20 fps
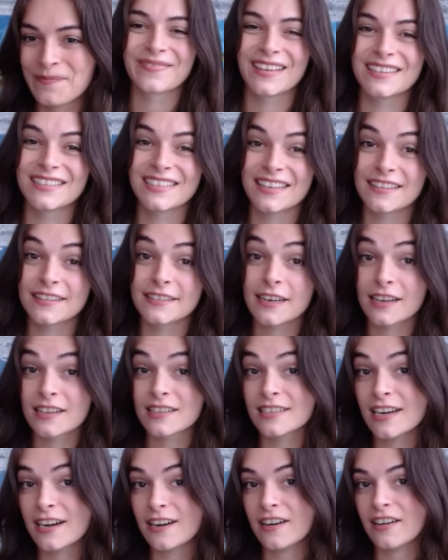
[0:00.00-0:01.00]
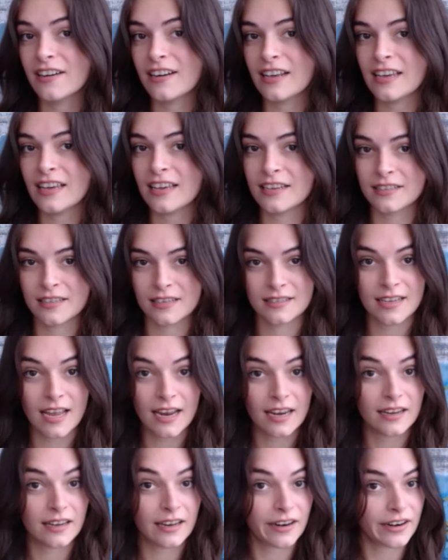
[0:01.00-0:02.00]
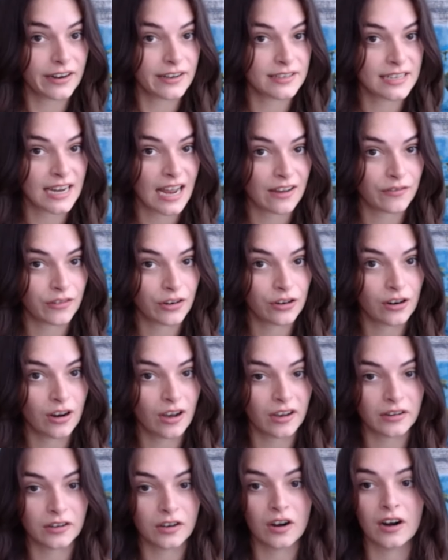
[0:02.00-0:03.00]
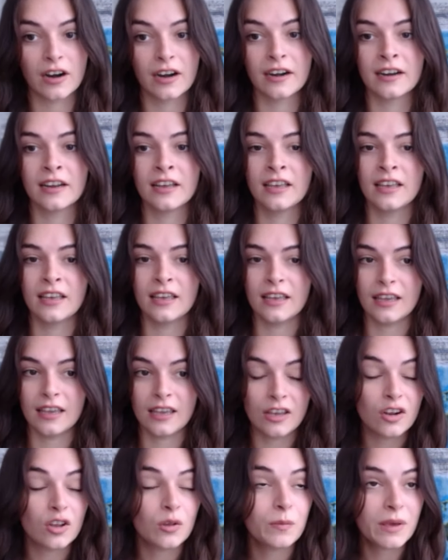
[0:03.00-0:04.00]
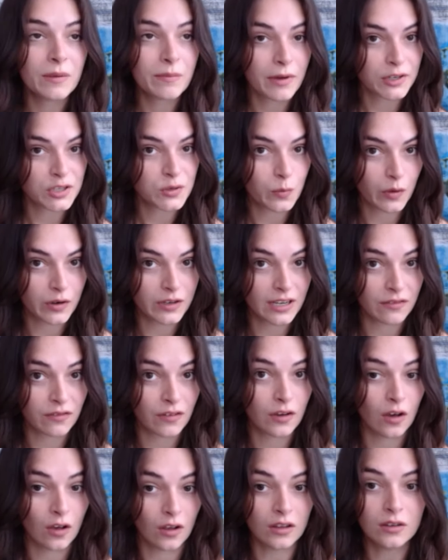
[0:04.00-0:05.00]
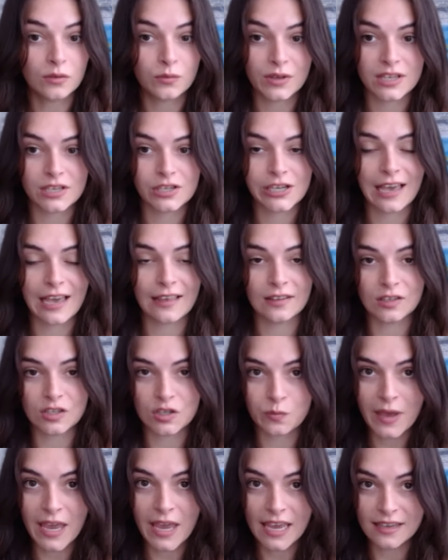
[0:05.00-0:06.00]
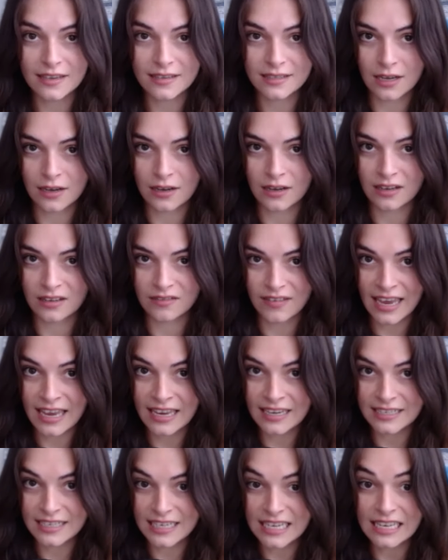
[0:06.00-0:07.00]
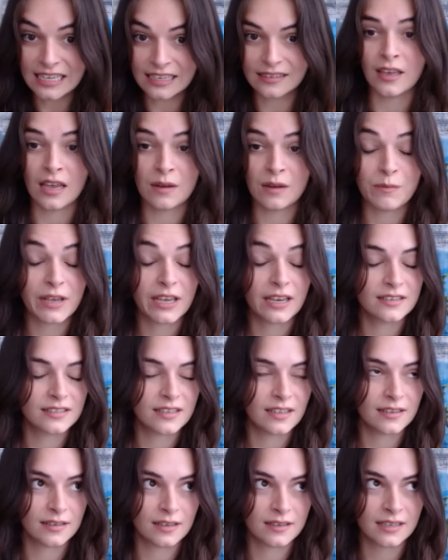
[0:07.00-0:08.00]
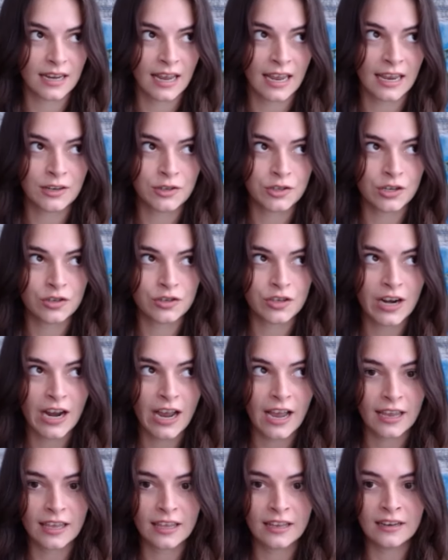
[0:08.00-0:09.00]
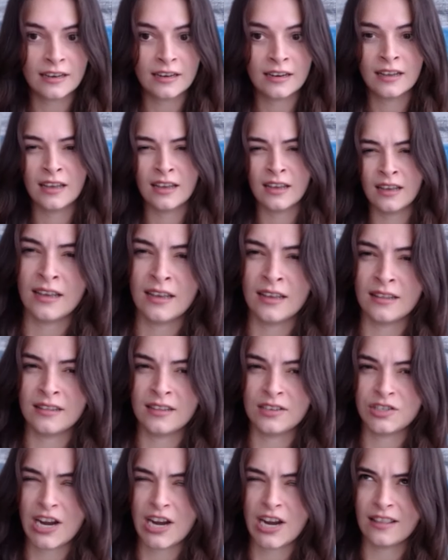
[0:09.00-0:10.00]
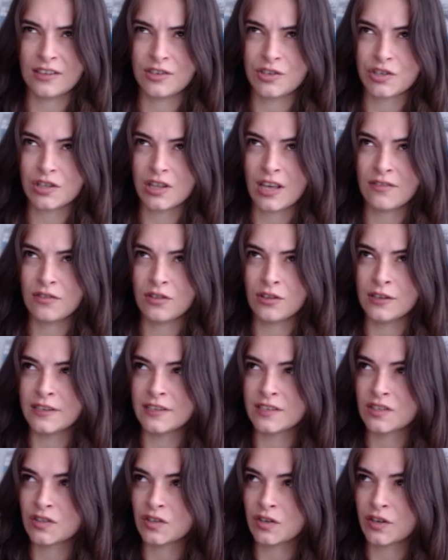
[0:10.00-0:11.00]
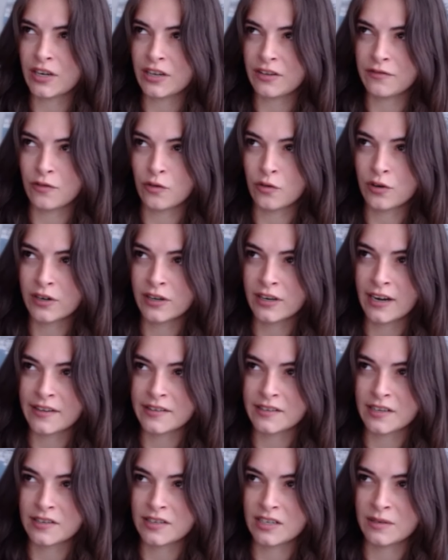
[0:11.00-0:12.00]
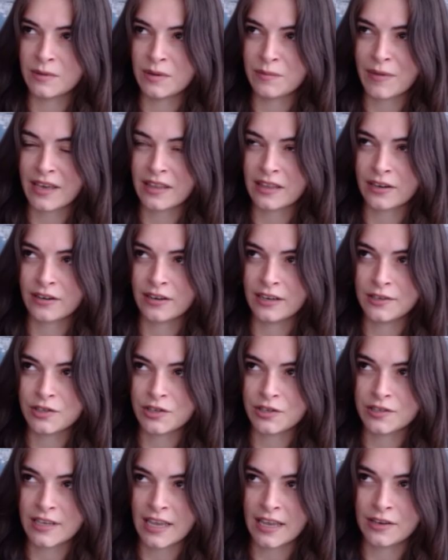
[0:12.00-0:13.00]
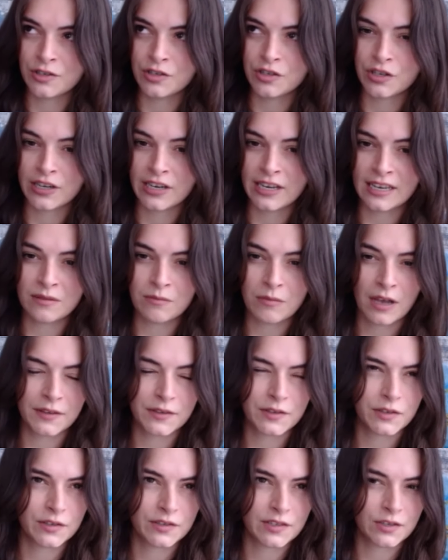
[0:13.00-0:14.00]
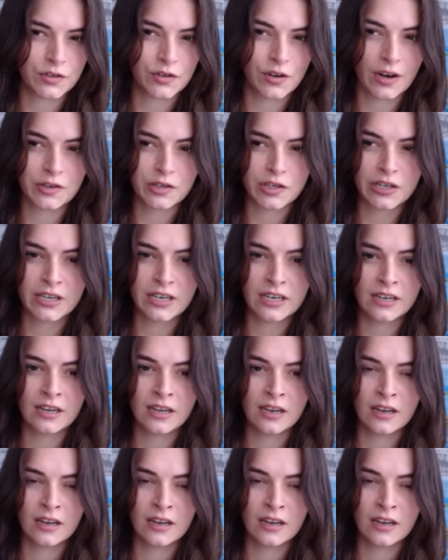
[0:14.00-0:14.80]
Since dexterity is a secondary stat for Grognar, it'll be much more difficult, with a challenge base of 18. And because this is an ancient dragon, the challenge level is 34 as determined by the creature's entry in Monsters and Treasure,